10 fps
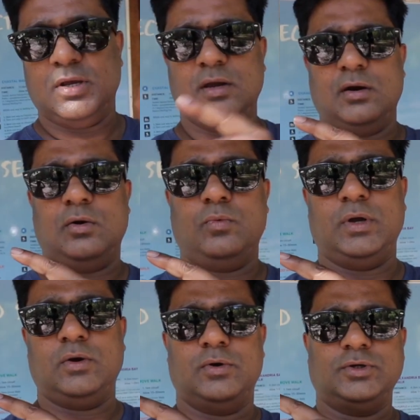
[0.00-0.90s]
here
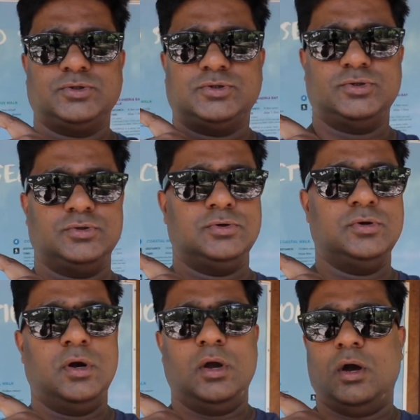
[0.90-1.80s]
we're going to do
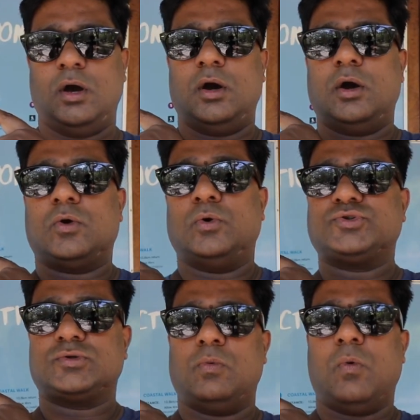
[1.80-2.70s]
a
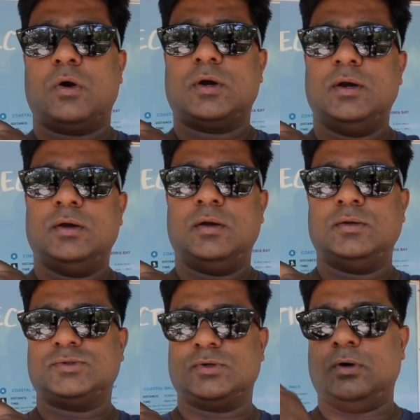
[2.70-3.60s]
coastal walk.
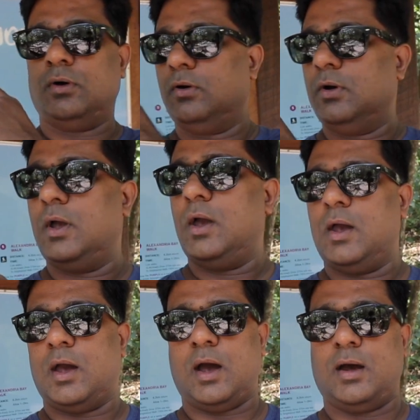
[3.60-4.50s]
So
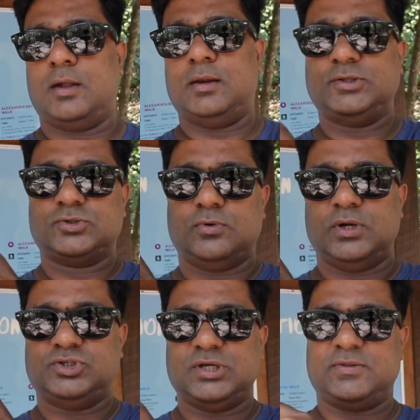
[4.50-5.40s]
let's go
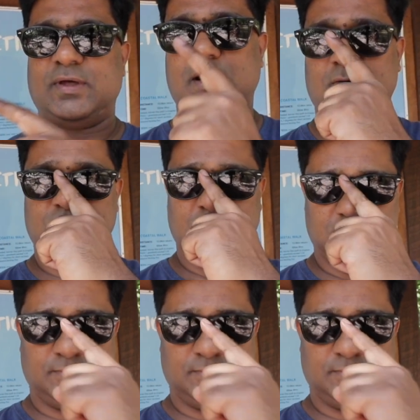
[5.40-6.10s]
and check that out.